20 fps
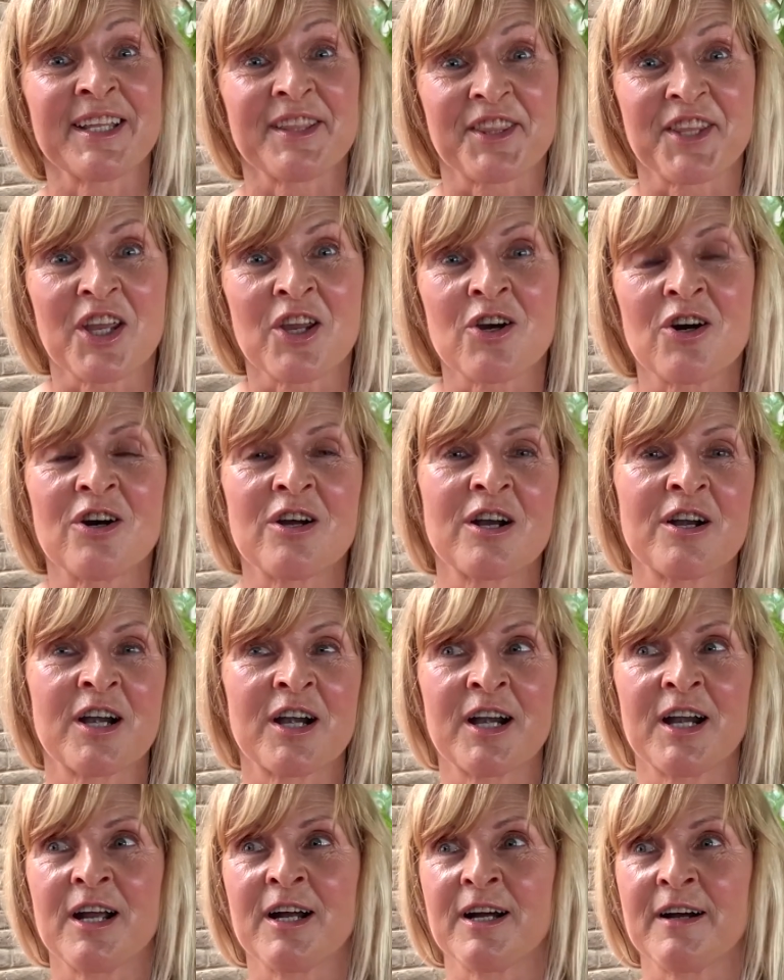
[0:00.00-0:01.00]
they
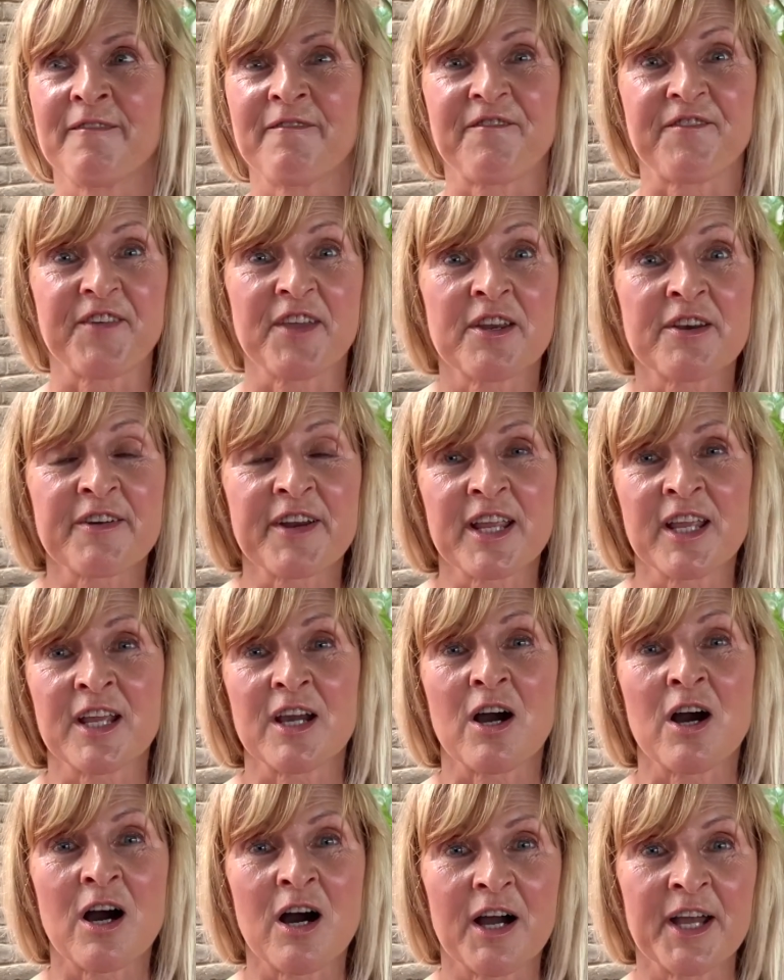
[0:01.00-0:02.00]
are uh, very
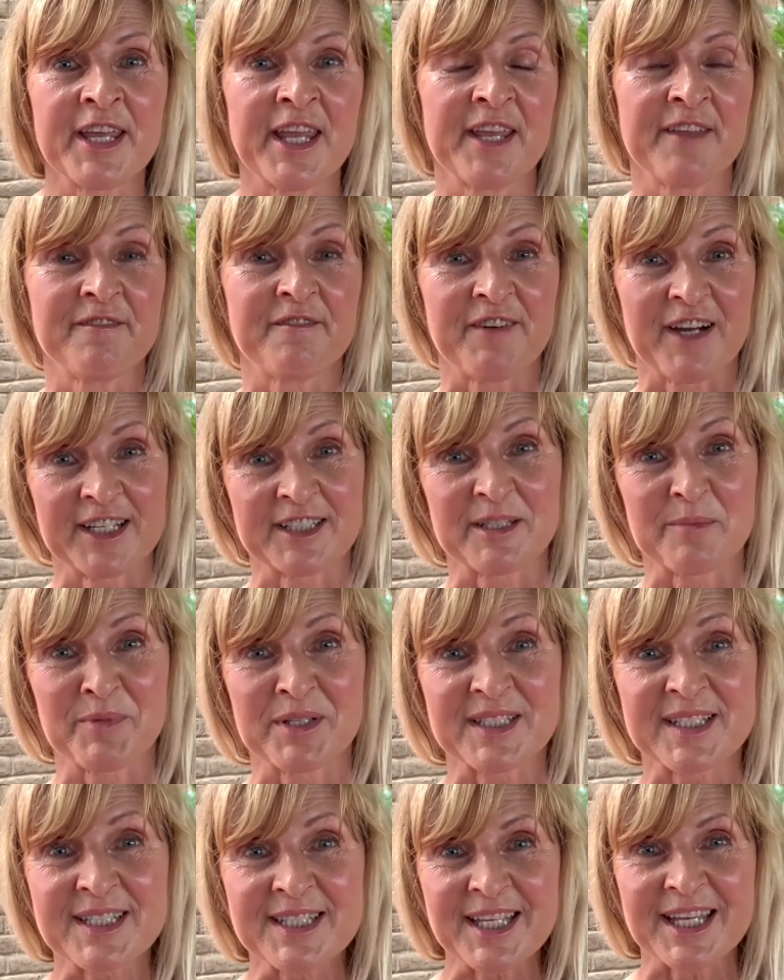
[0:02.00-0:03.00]
high in
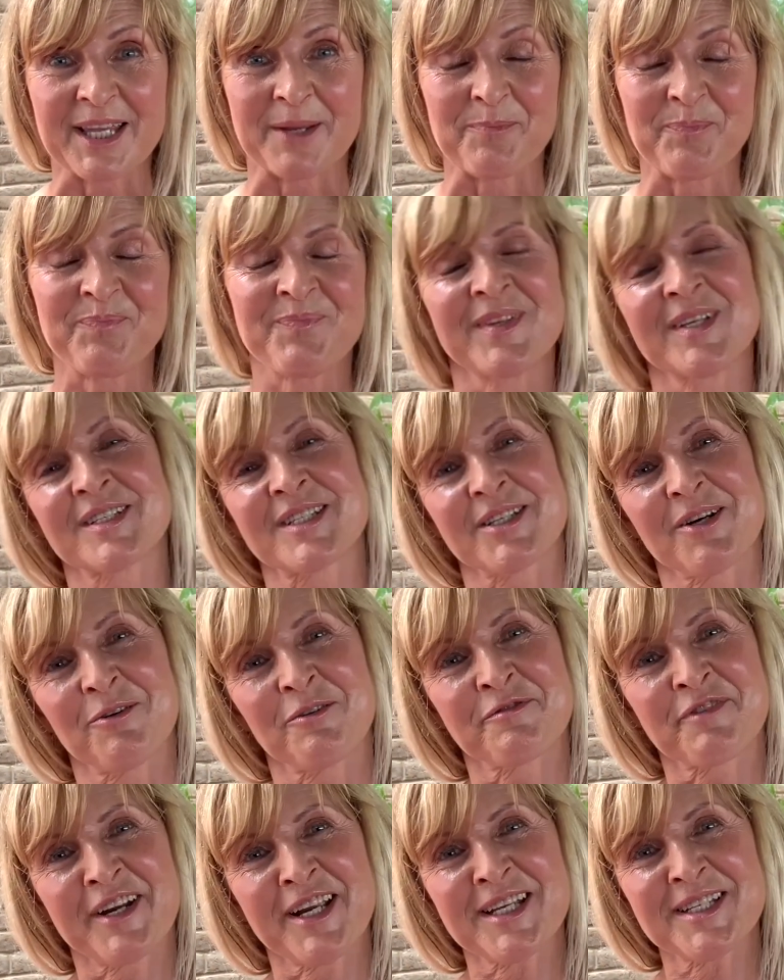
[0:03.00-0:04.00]
vitamin C.
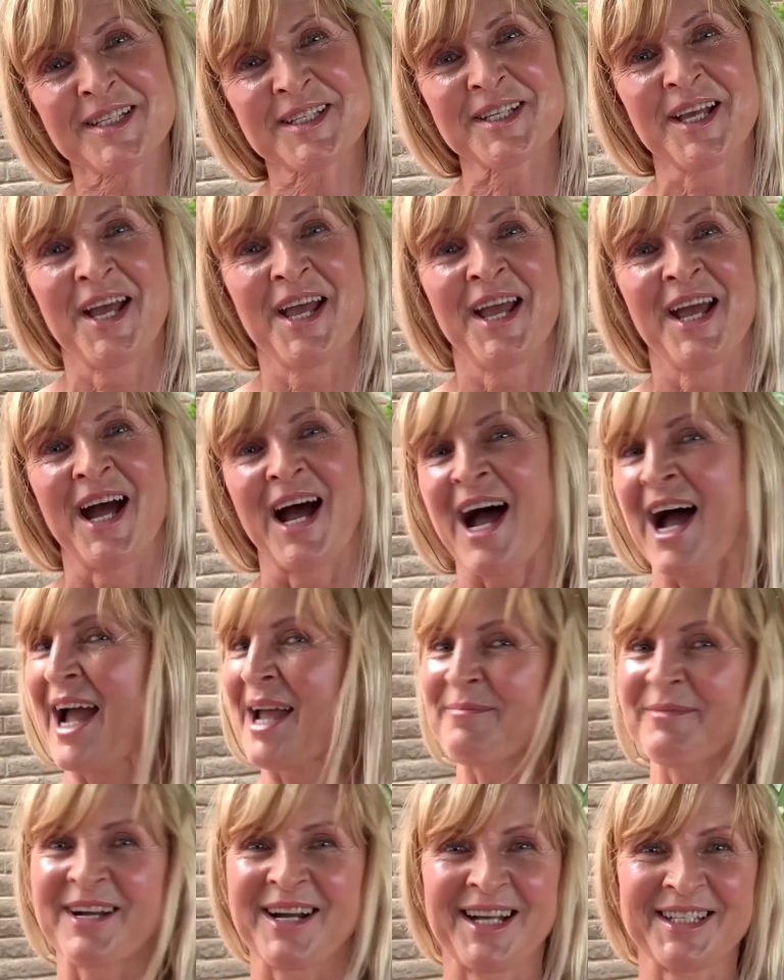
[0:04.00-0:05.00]
So friends,
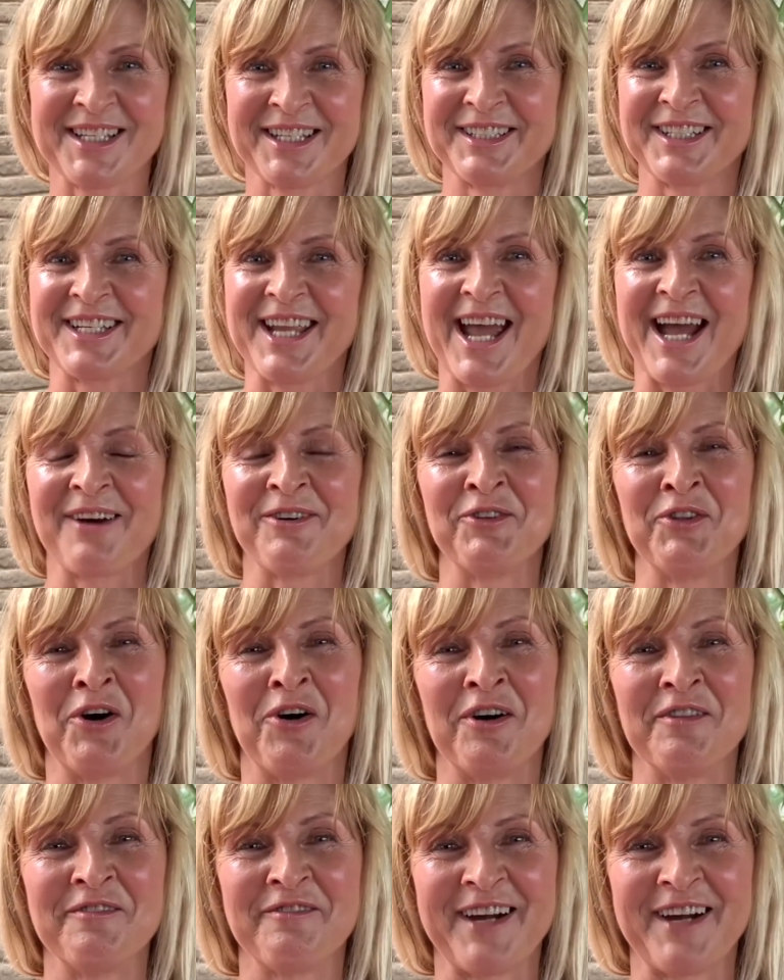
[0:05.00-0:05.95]
I'm cutting down on